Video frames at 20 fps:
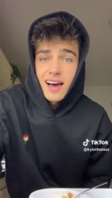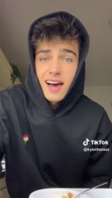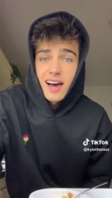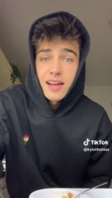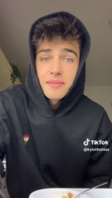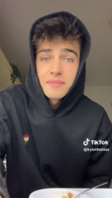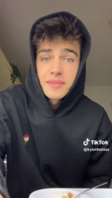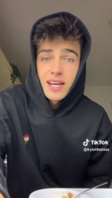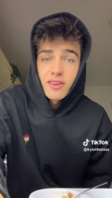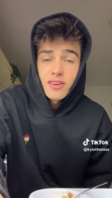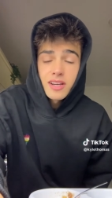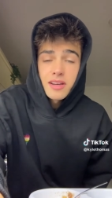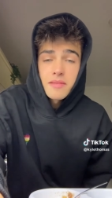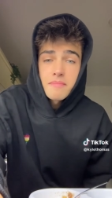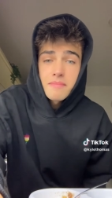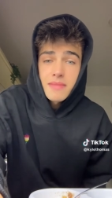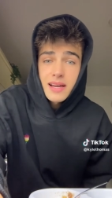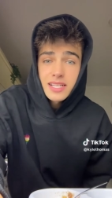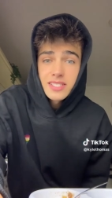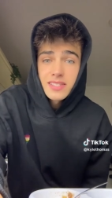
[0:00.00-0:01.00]
I'm now going to
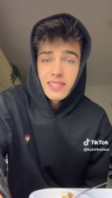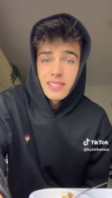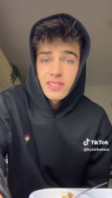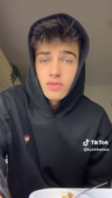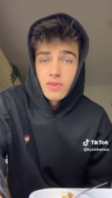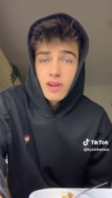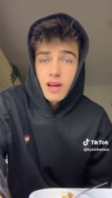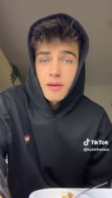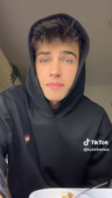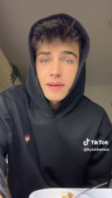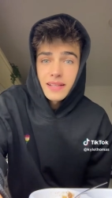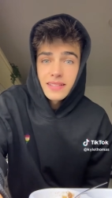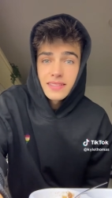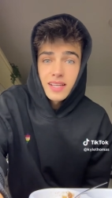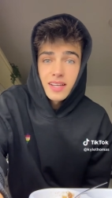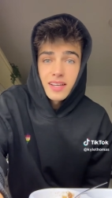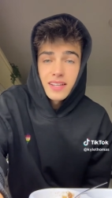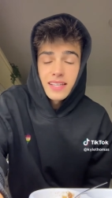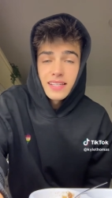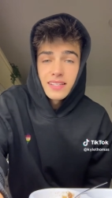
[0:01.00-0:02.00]
mash this all up and
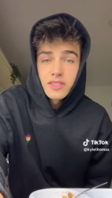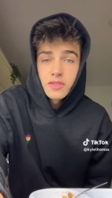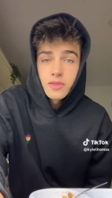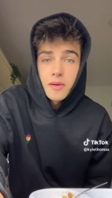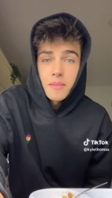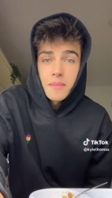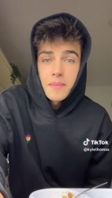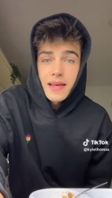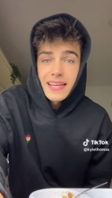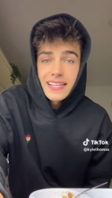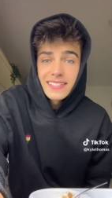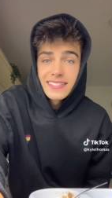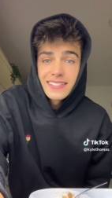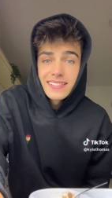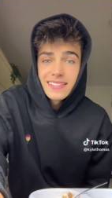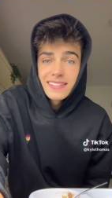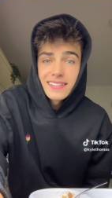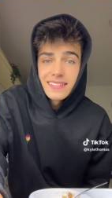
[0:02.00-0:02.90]
turn it into a paste.